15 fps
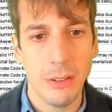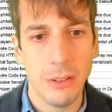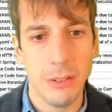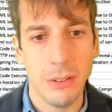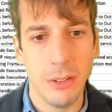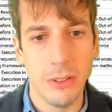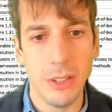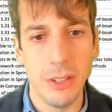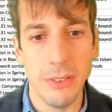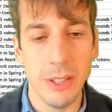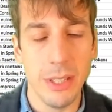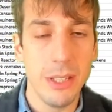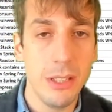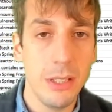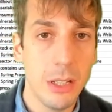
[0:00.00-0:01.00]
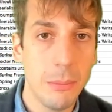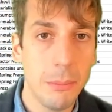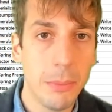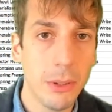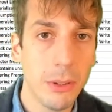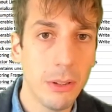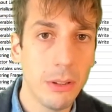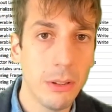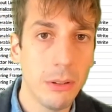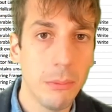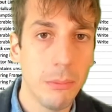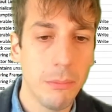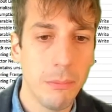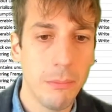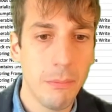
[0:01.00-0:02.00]
the CVE number,
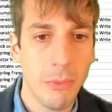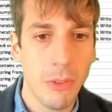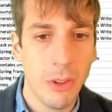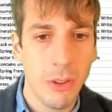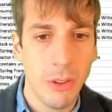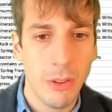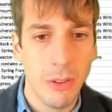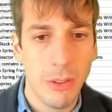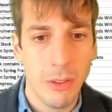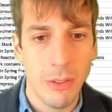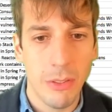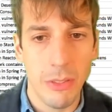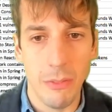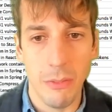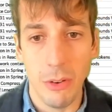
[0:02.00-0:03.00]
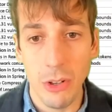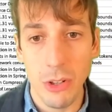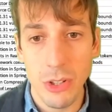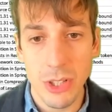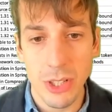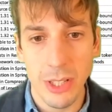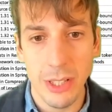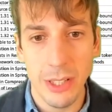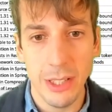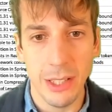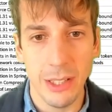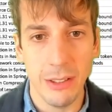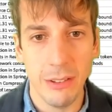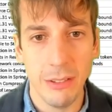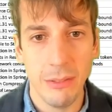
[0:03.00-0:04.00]
the version
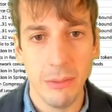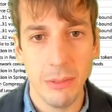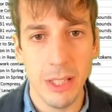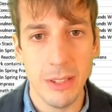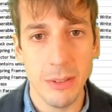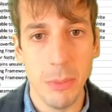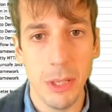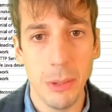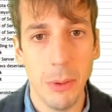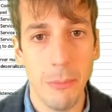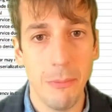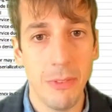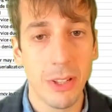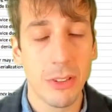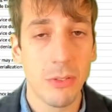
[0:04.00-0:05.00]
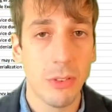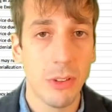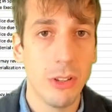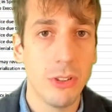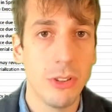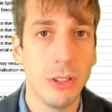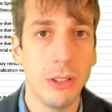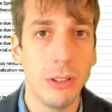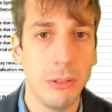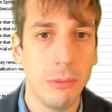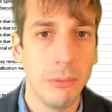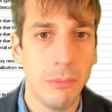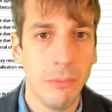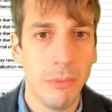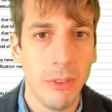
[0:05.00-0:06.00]
and its minimum fixed
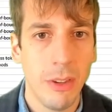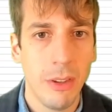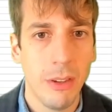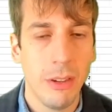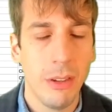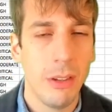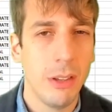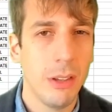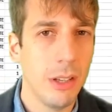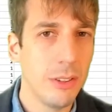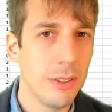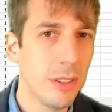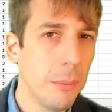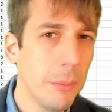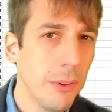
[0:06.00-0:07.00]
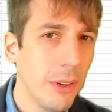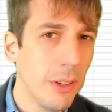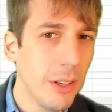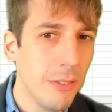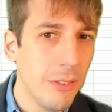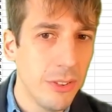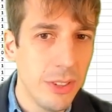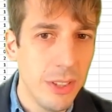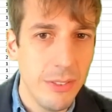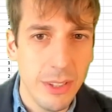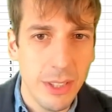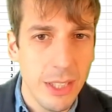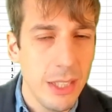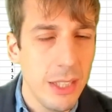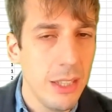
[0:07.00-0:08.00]
version, a summary of the
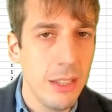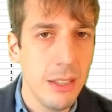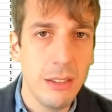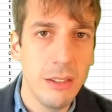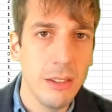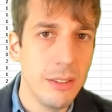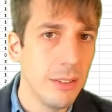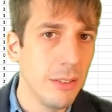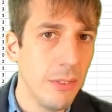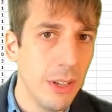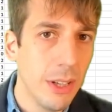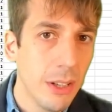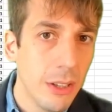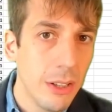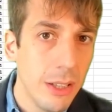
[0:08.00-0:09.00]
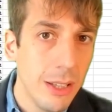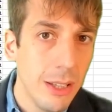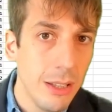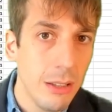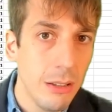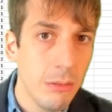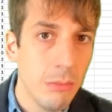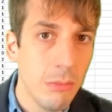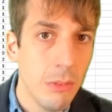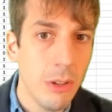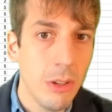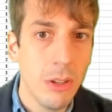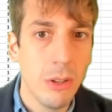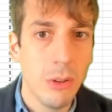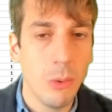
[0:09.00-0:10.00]
CVE, its severity,
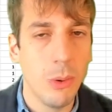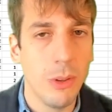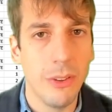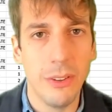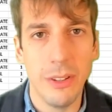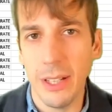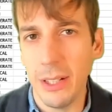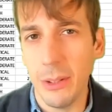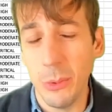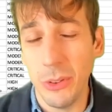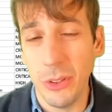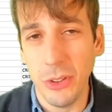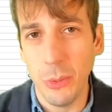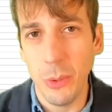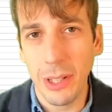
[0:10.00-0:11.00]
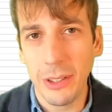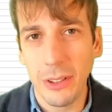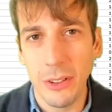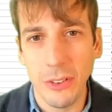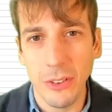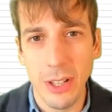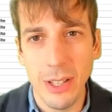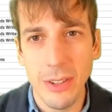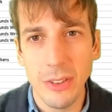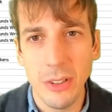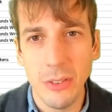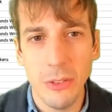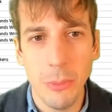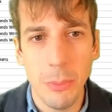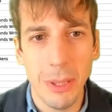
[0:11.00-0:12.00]
whether or not it was a direct or
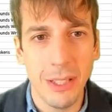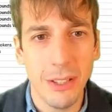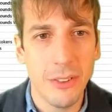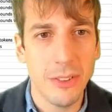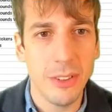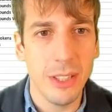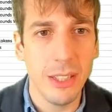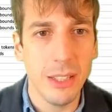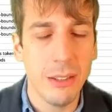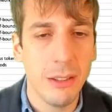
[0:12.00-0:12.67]
transitive dependency.